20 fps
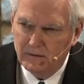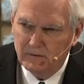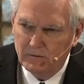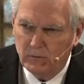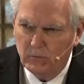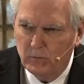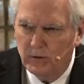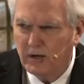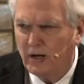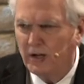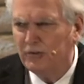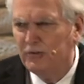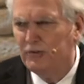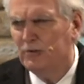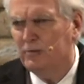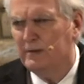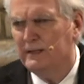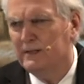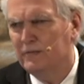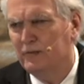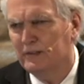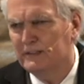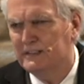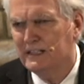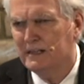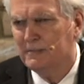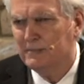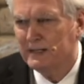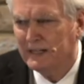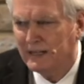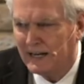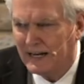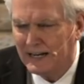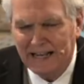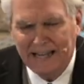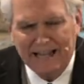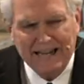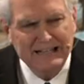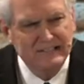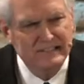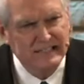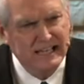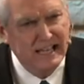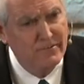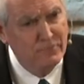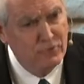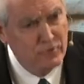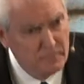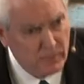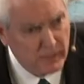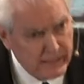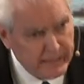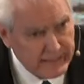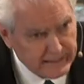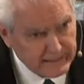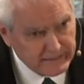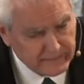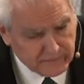Well, we all do evil. Does that mean God hates everybody?